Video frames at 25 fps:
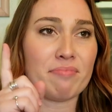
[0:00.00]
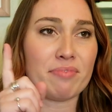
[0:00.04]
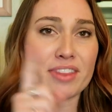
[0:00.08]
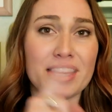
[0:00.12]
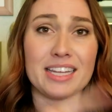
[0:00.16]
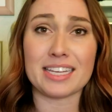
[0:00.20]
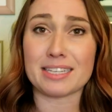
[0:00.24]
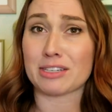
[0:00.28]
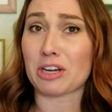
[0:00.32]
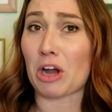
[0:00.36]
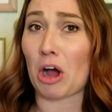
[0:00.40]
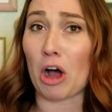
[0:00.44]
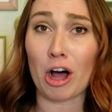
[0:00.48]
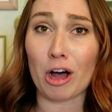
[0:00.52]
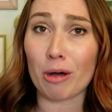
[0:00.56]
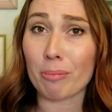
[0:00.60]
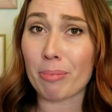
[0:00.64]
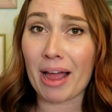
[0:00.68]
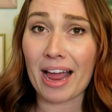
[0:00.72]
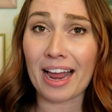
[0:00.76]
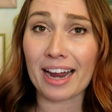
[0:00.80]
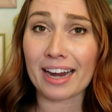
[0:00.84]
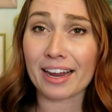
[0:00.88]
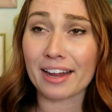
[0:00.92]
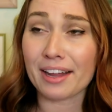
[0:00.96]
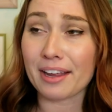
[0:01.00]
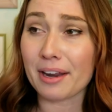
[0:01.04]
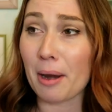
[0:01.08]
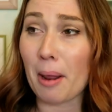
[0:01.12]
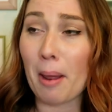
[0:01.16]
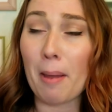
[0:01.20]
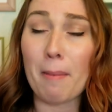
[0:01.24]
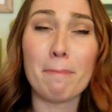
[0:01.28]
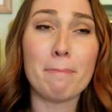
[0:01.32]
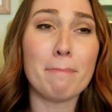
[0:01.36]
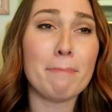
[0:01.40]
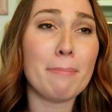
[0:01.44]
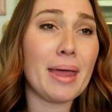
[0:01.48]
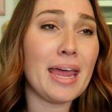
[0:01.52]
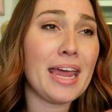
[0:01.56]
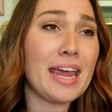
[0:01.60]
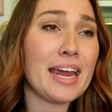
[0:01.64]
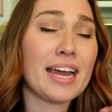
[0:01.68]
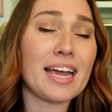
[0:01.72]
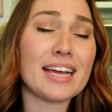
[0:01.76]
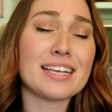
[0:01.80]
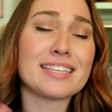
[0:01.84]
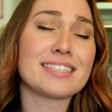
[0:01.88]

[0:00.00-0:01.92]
this call packet make